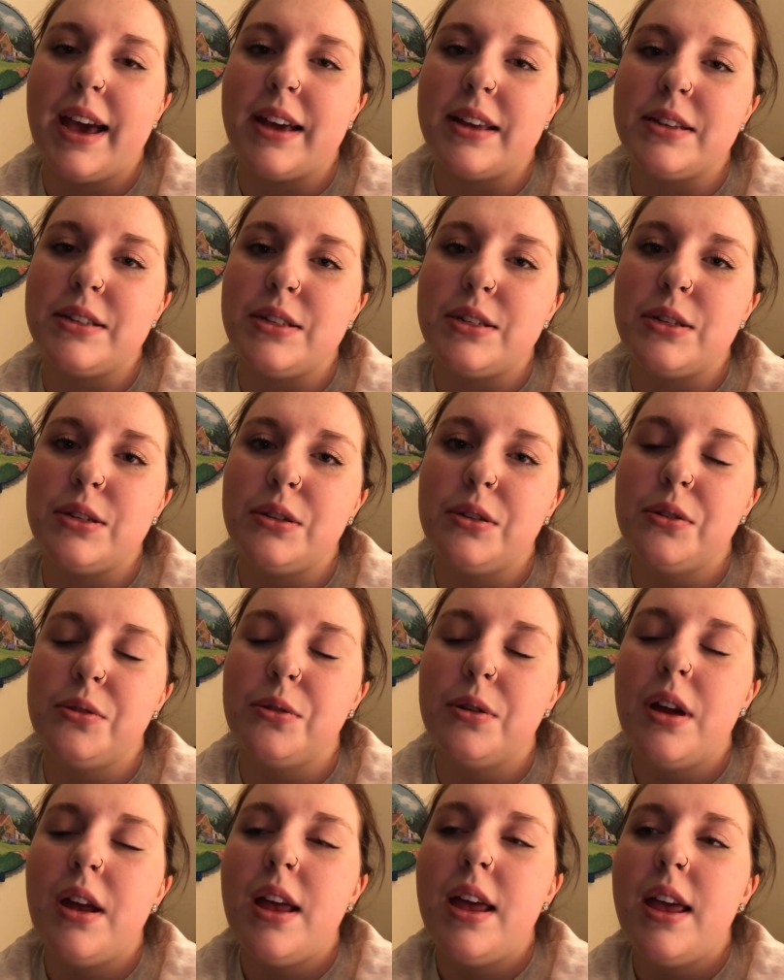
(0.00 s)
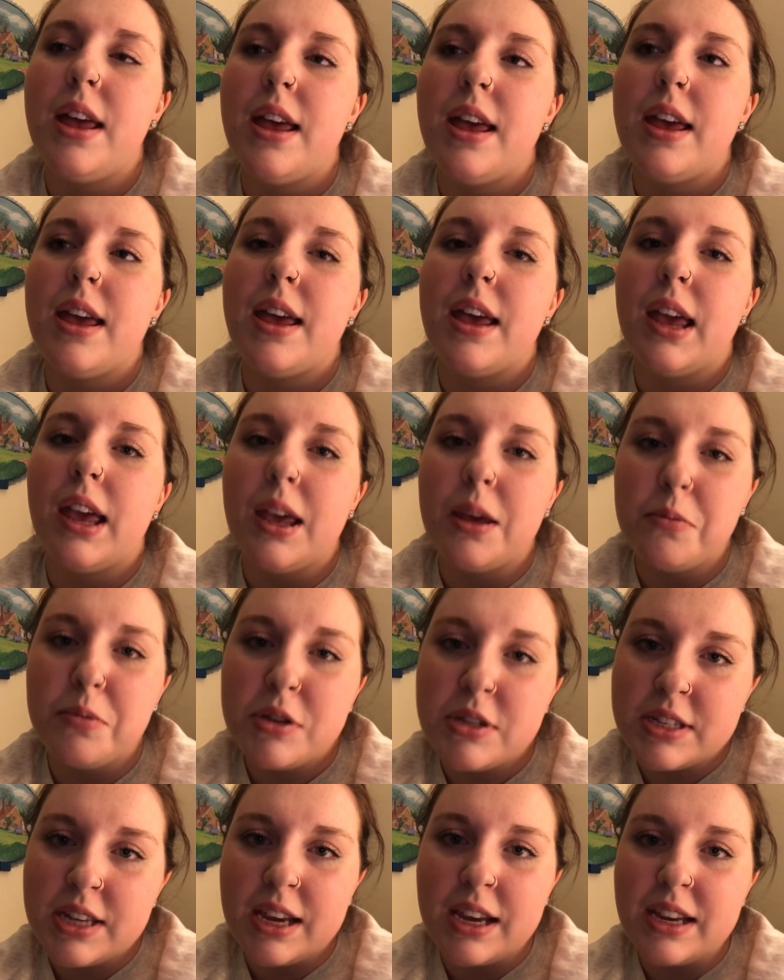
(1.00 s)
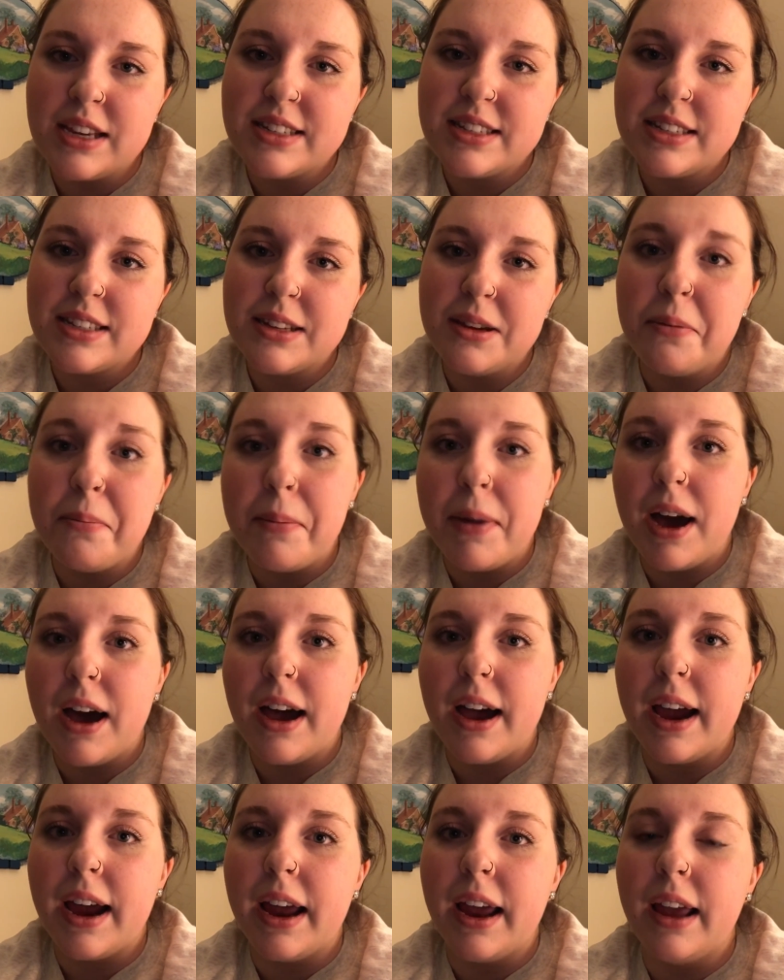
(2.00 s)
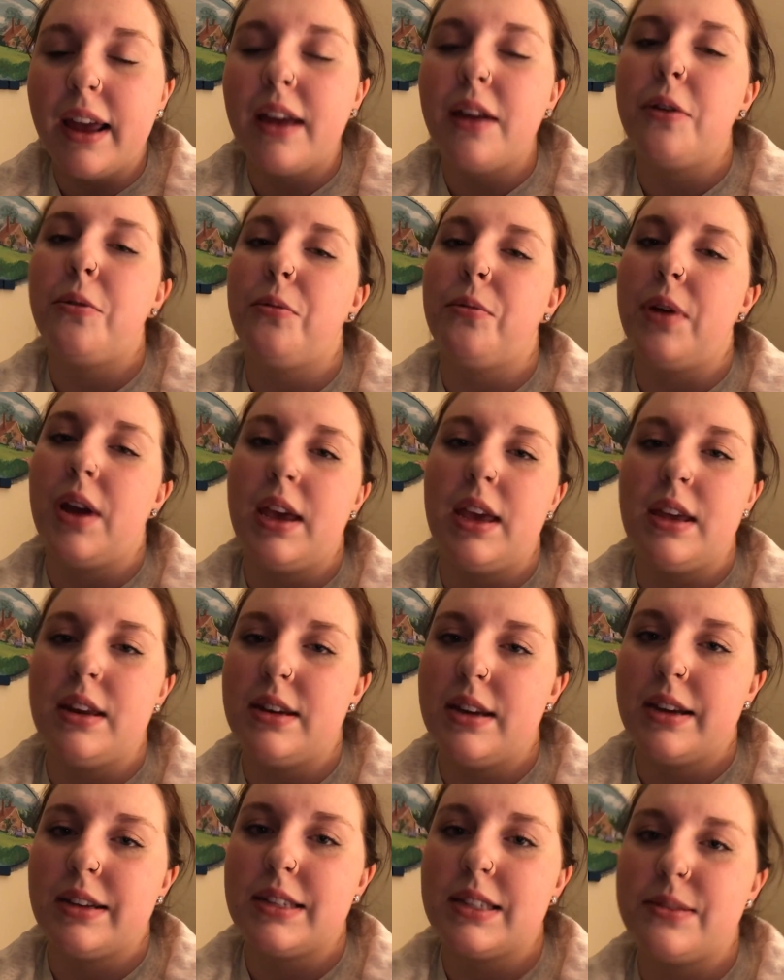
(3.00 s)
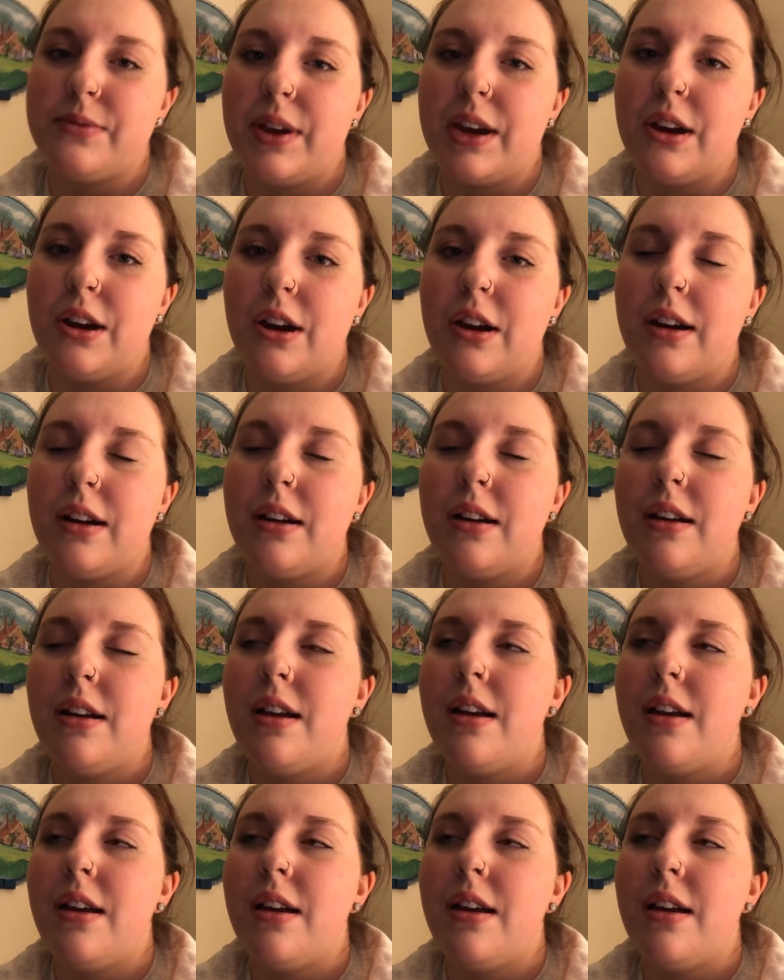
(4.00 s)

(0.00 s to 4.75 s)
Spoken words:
had to amputate my right index finger.